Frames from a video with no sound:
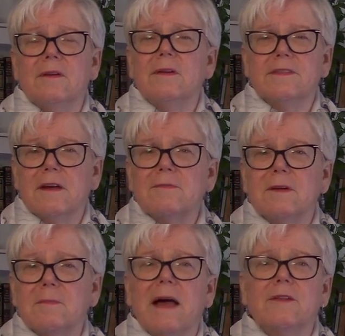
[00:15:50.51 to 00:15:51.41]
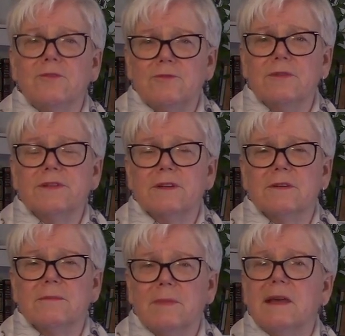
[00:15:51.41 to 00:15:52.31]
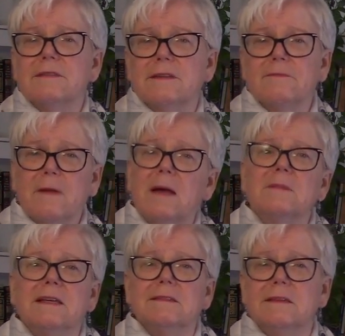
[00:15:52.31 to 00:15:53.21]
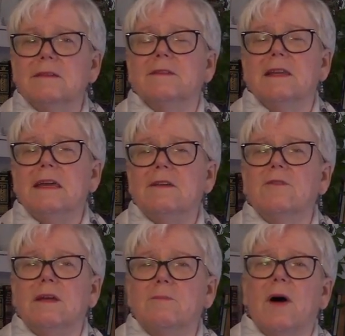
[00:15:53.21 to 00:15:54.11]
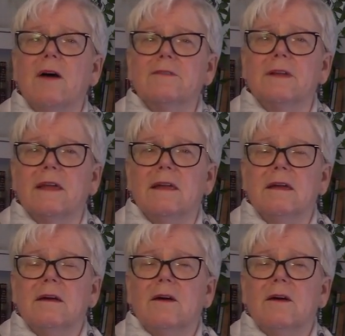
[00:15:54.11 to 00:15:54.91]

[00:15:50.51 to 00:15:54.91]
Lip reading: suffering malnutrition because their families live in heat or eat poverty,